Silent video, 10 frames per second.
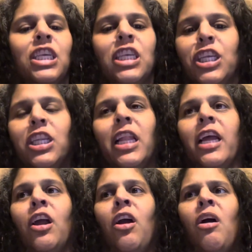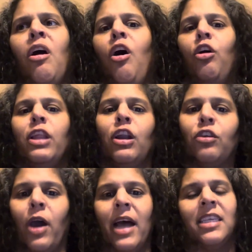It's just not like, oh, they don't
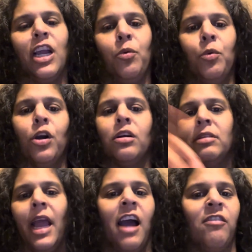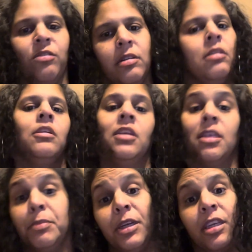know how to say a word, they have a
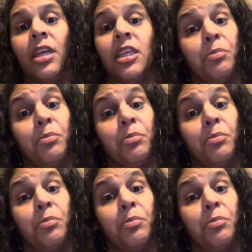speech